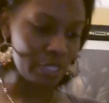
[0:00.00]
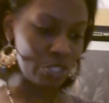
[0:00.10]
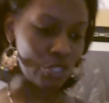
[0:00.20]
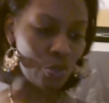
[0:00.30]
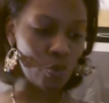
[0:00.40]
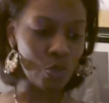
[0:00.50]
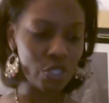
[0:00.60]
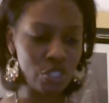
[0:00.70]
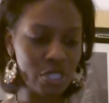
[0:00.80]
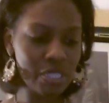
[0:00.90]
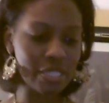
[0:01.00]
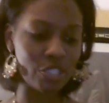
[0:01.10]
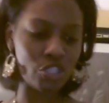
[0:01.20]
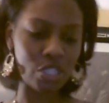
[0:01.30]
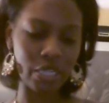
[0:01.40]
Get your oranges.
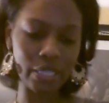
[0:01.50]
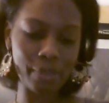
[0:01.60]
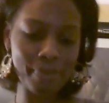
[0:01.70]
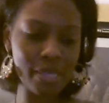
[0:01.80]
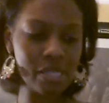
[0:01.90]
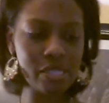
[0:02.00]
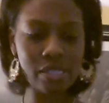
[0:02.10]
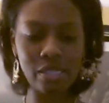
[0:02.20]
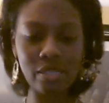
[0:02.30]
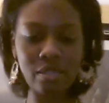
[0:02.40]
Get your lemons.